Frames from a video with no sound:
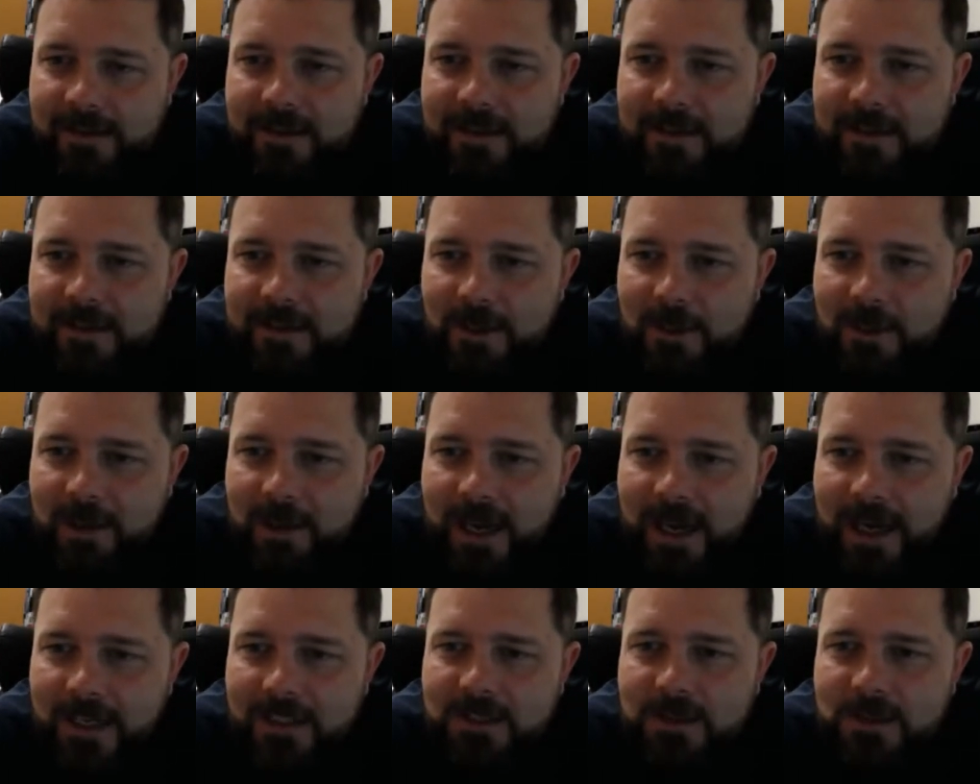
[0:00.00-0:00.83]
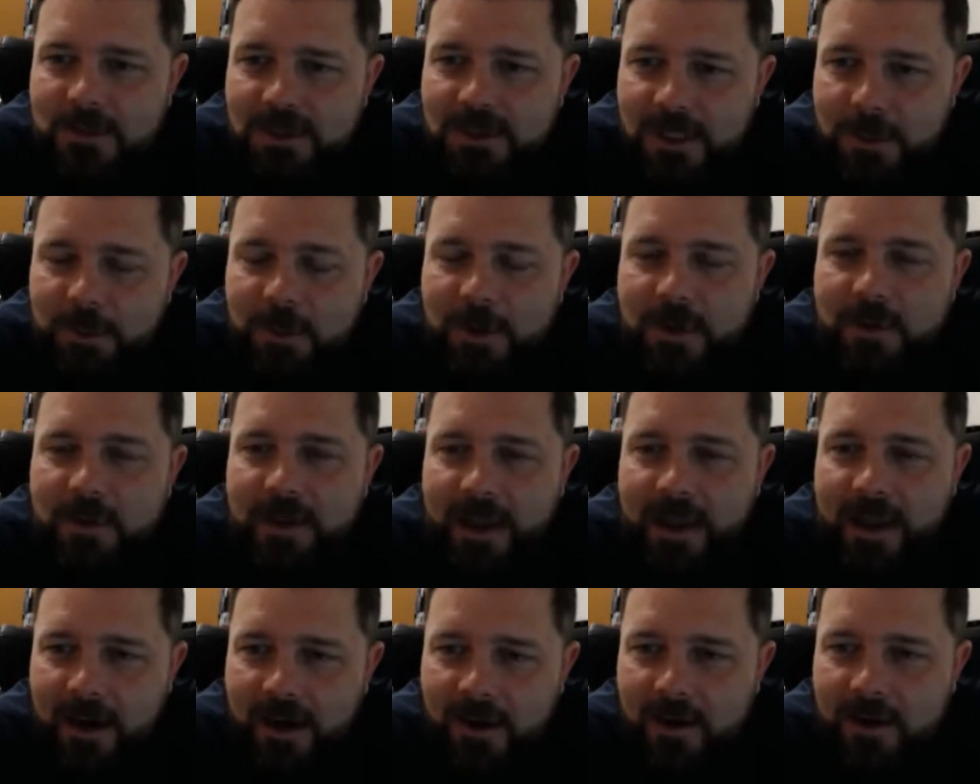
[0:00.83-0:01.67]
You know, guys are
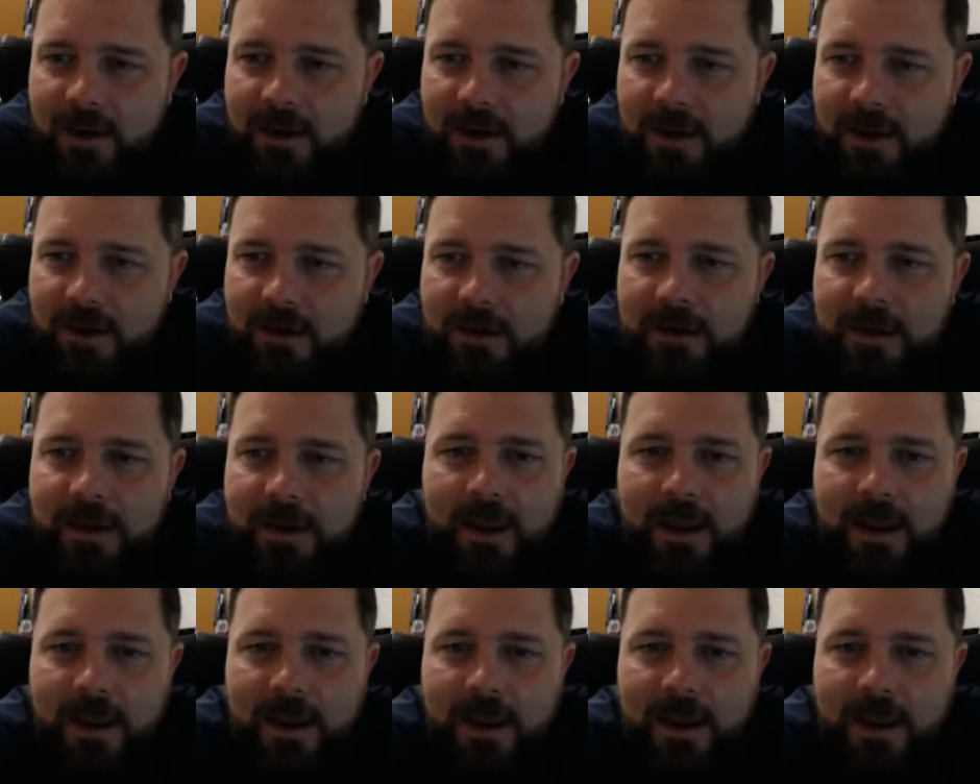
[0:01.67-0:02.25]
typically arrogant